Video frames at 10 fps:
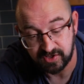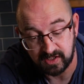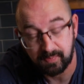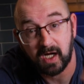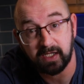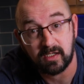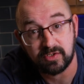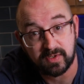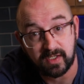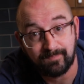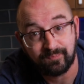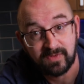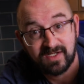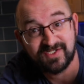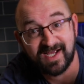want to see the pie that goes with them?
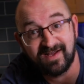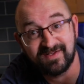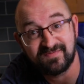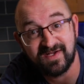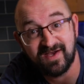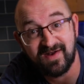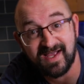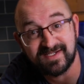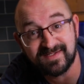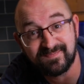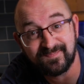Check out this video next.